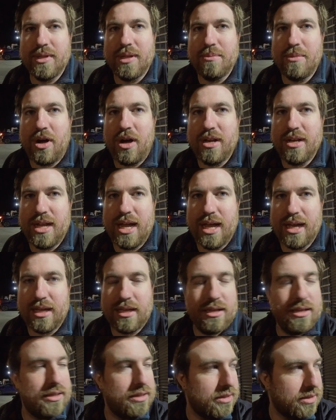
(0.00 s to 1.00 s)
I'm on
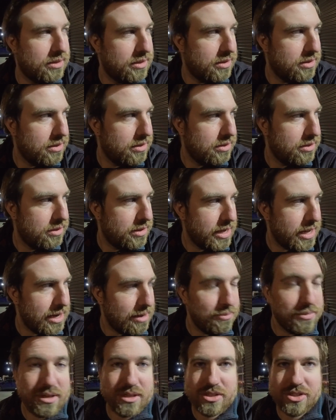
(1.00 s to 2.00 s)
deck, and
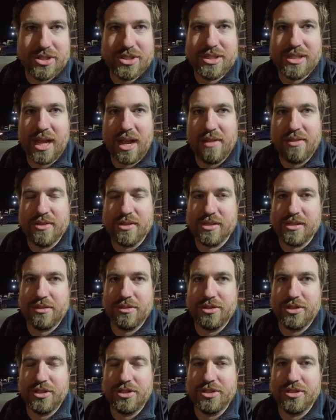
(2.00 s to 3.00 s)
I'm going to just stay on the
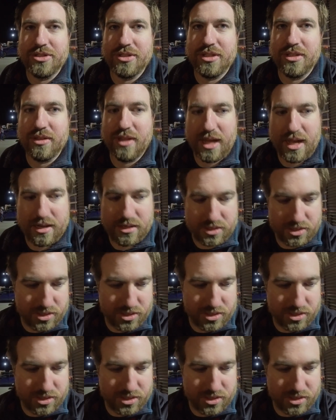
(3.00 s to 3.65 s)
slow charger until then,